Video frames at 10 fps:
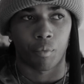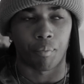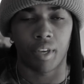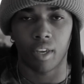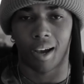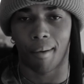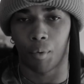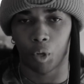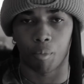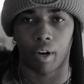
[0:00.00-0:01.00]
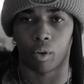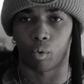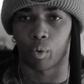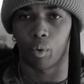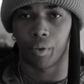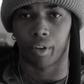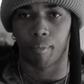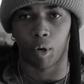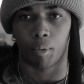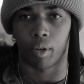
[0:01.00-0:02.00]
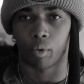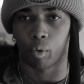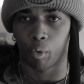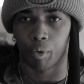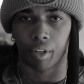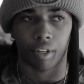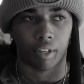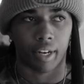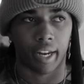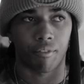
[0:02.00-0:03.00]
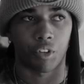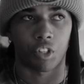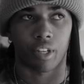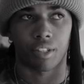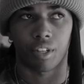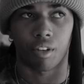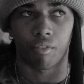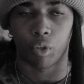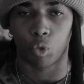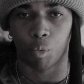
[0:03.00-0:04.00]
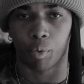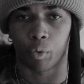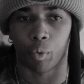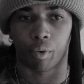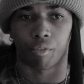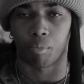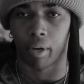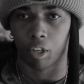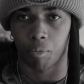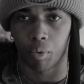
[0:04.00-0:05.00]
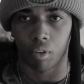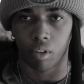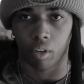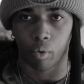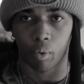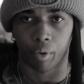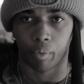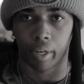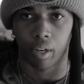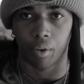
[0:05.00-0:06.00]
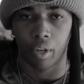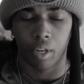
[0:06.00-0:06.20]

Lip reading: me, I'm all about growing. I'm all about growing, not even just as an individual, but growing for my community and growing around.